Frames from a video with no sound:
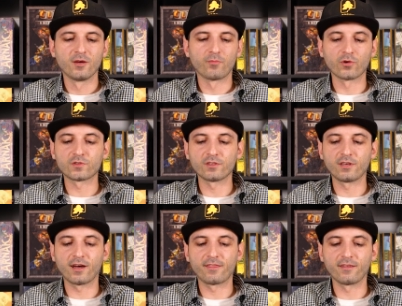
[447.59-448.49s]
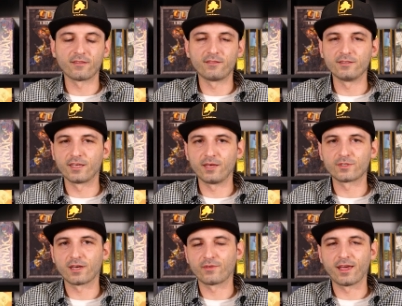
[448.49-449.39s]
Personally, I think that these
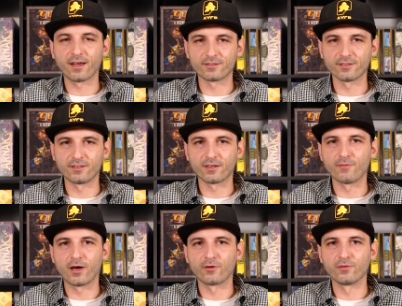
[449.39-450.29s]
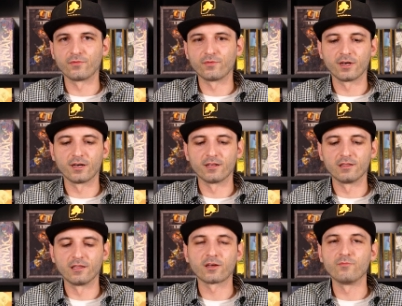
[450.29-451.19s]
games have an excellent amount of
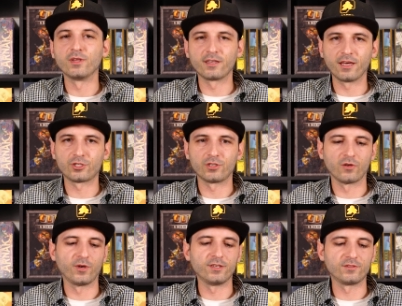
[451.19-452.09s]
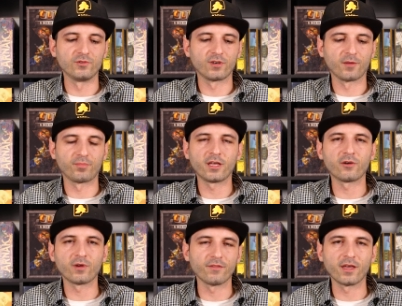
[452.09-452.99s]
luck mitigation and ways to kind of play
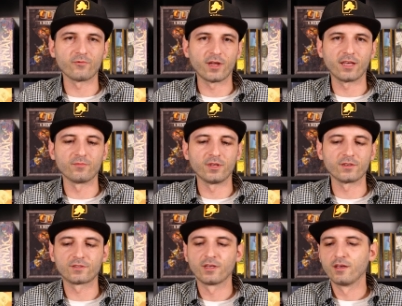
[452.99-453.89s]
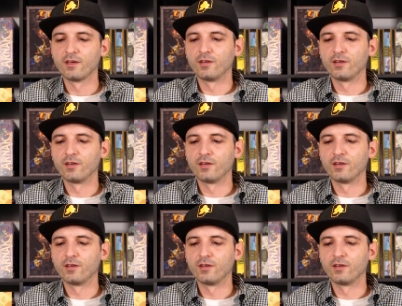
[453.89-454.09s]
around that randomness.